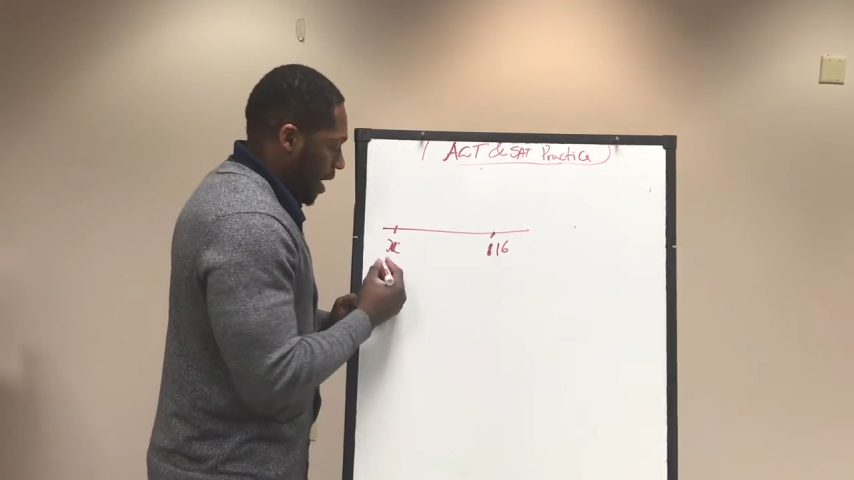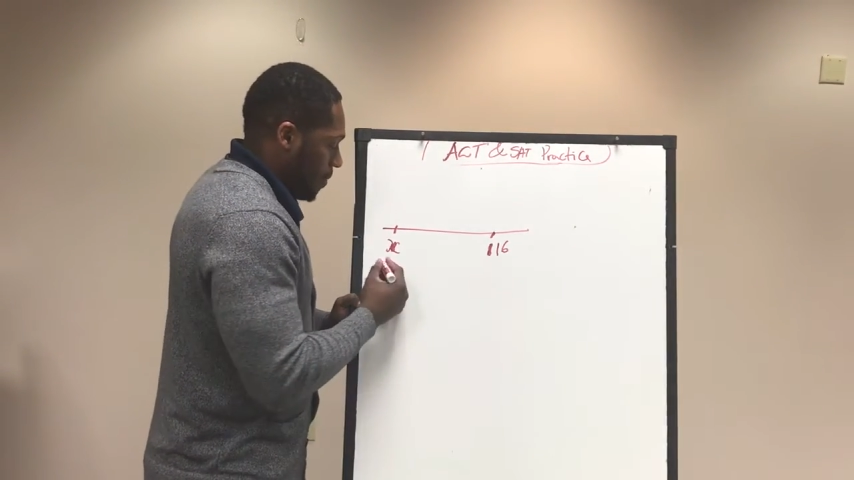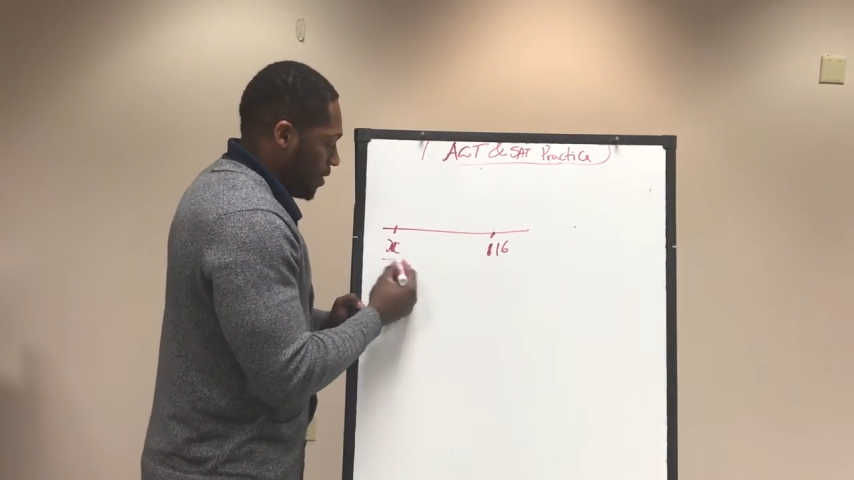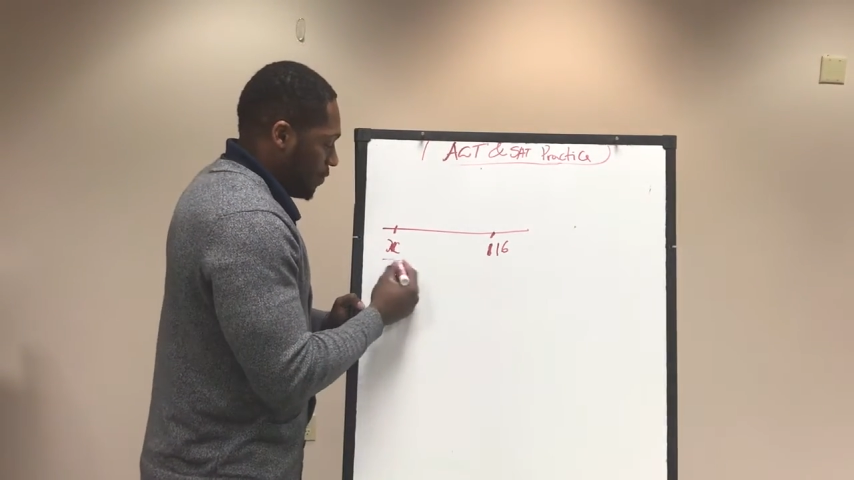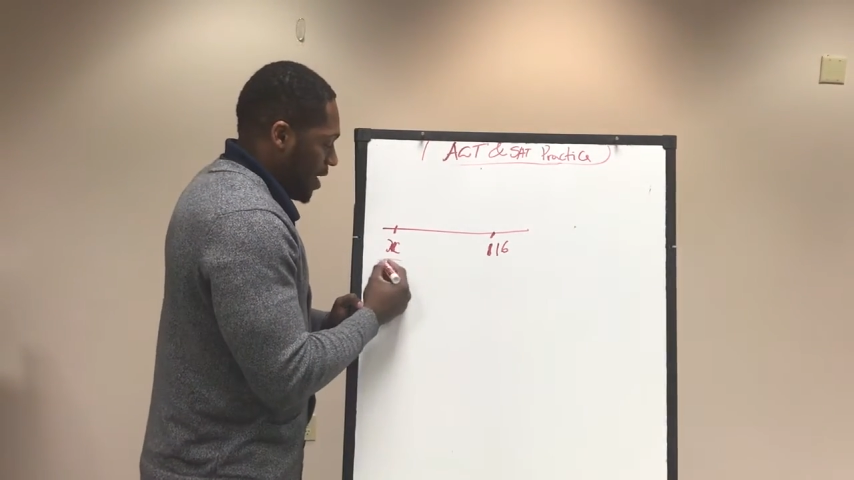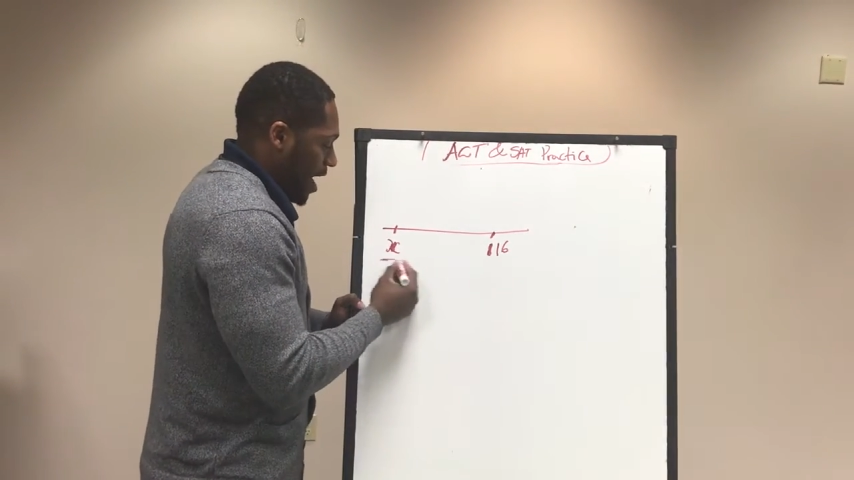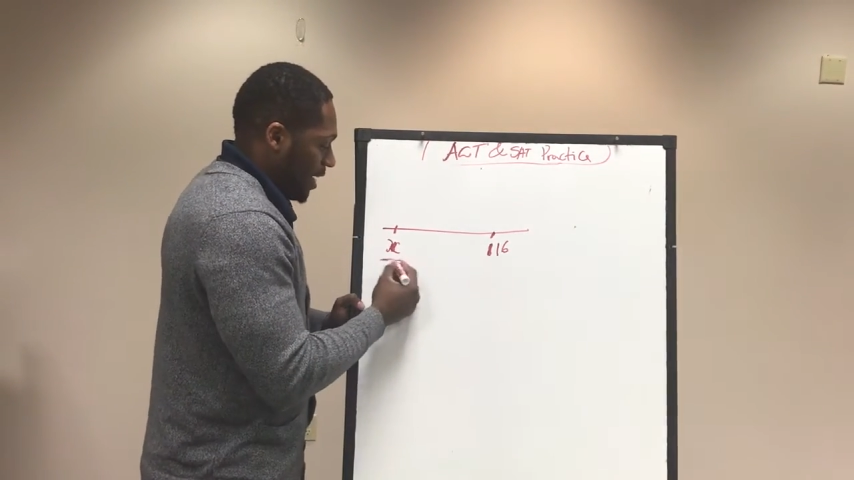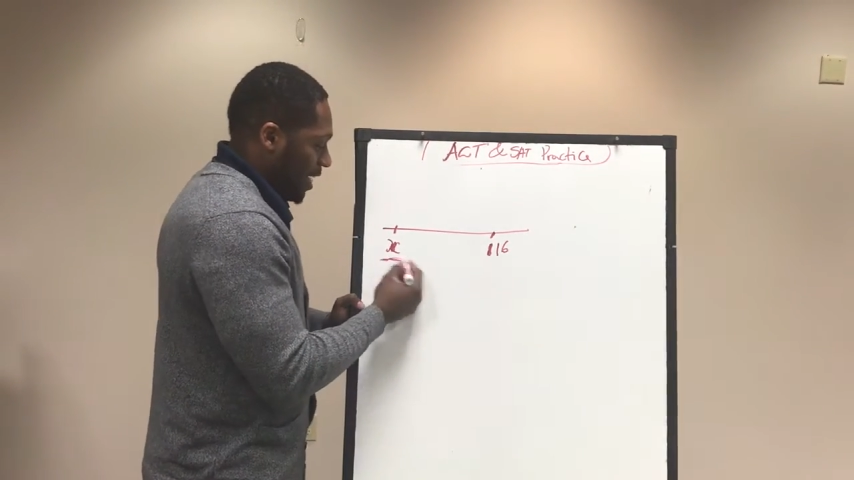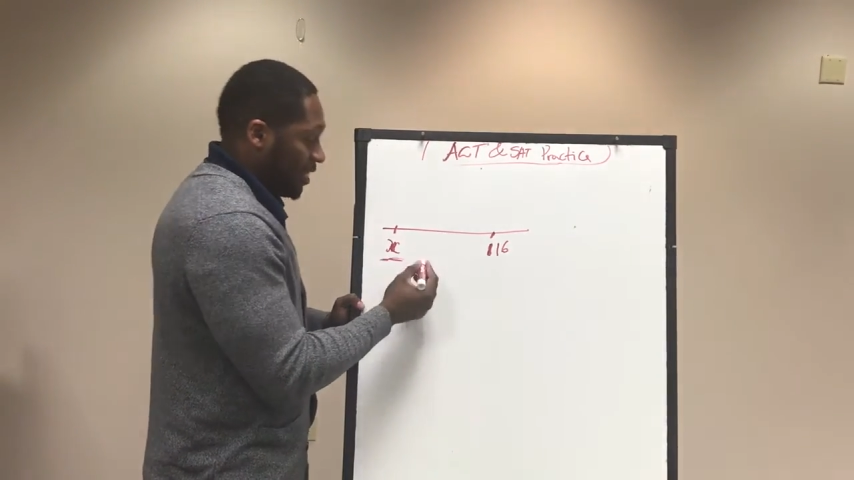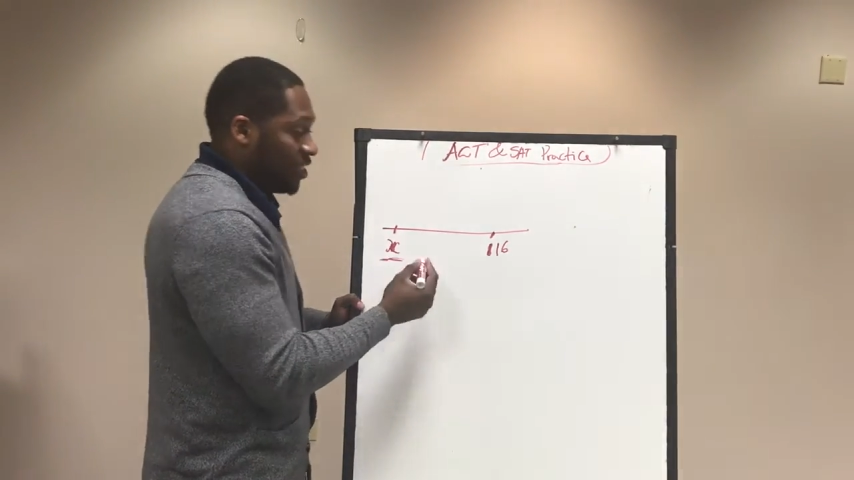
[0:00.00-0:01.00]
how many we
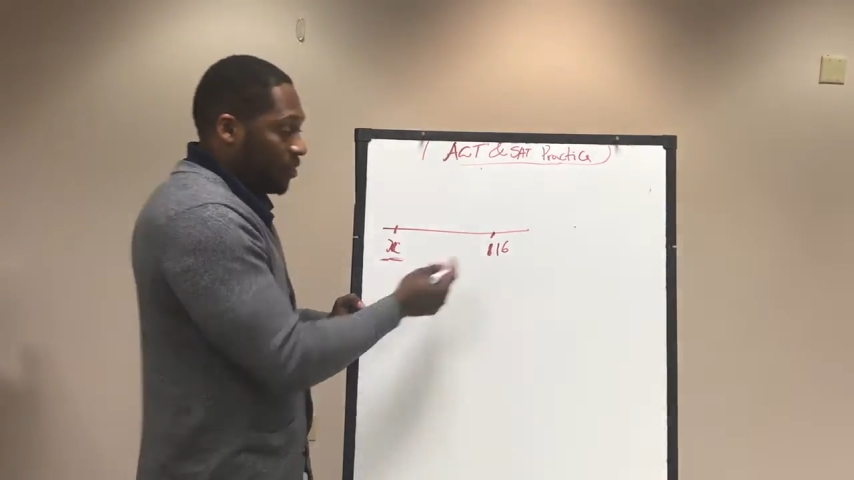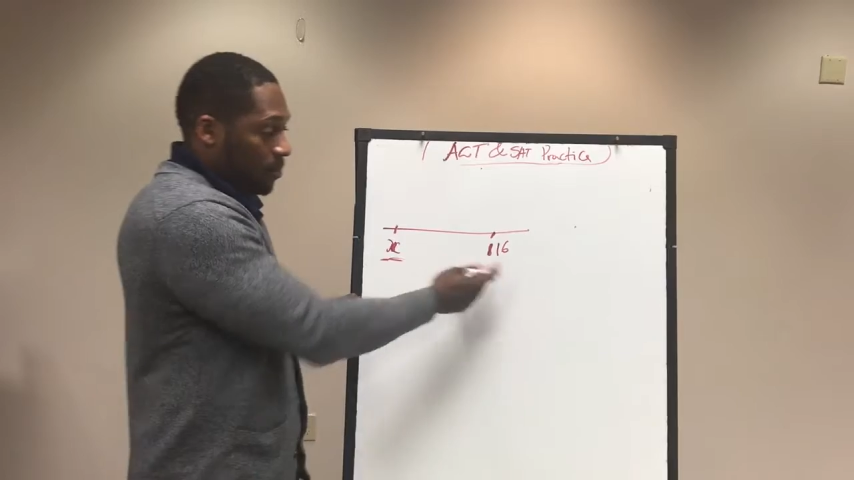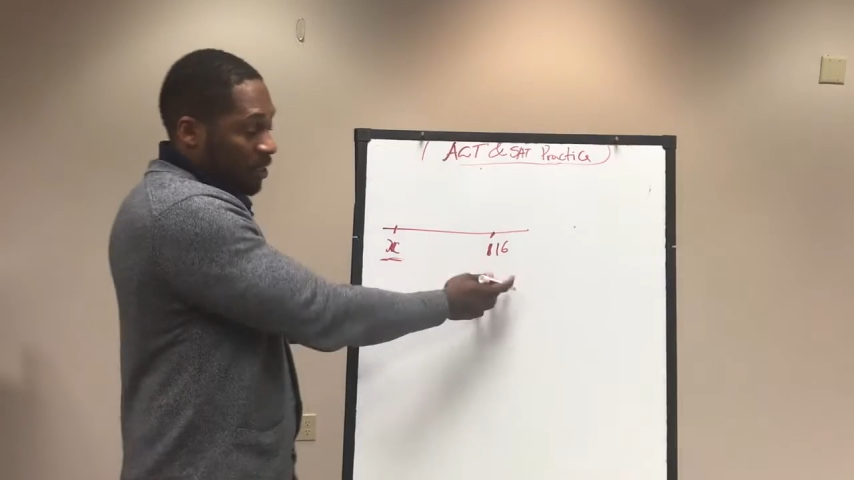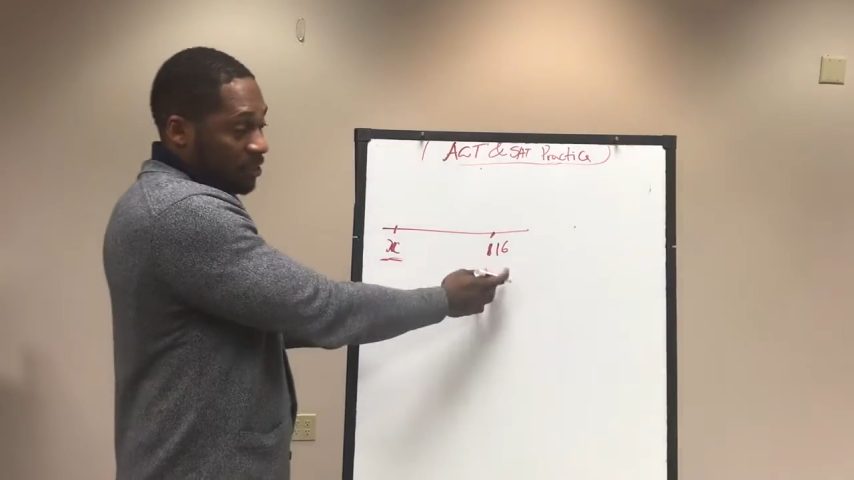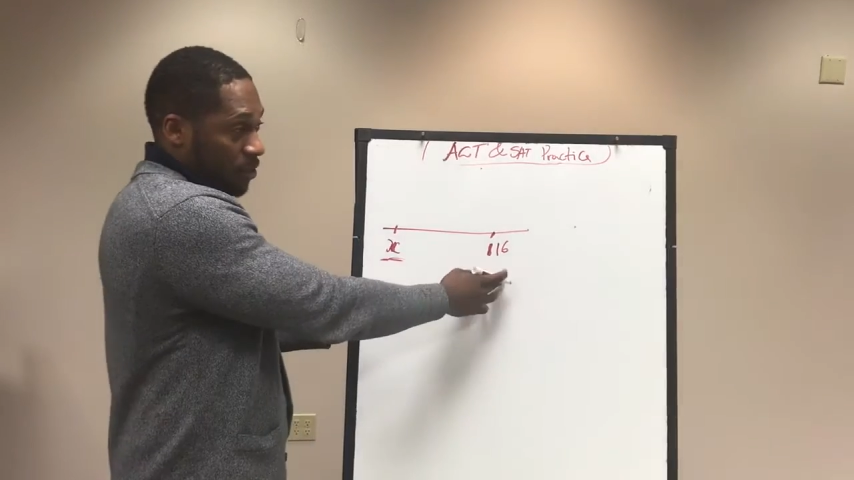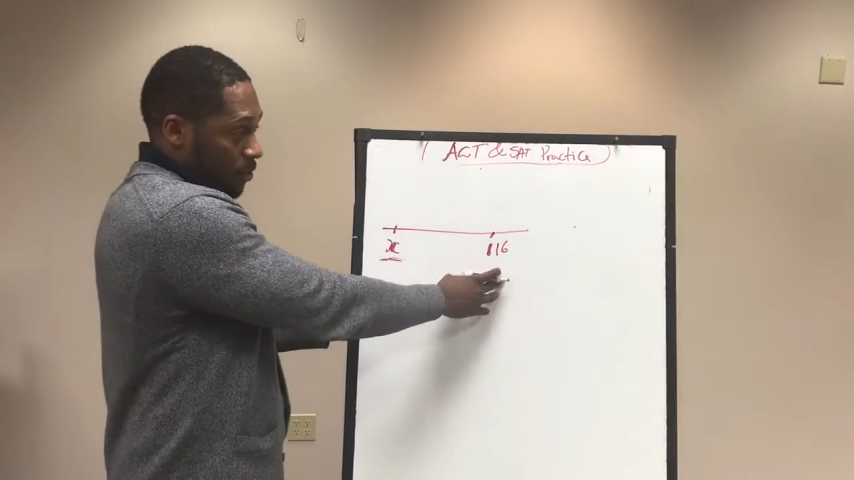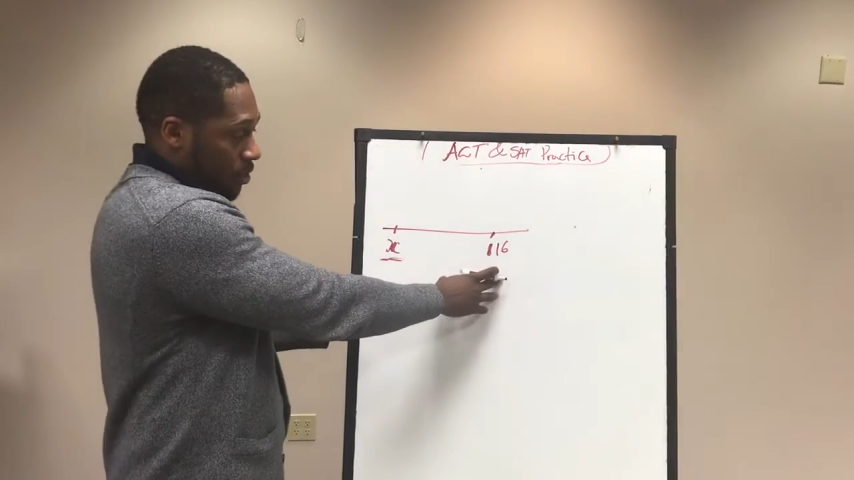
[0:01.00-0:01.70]
had last year based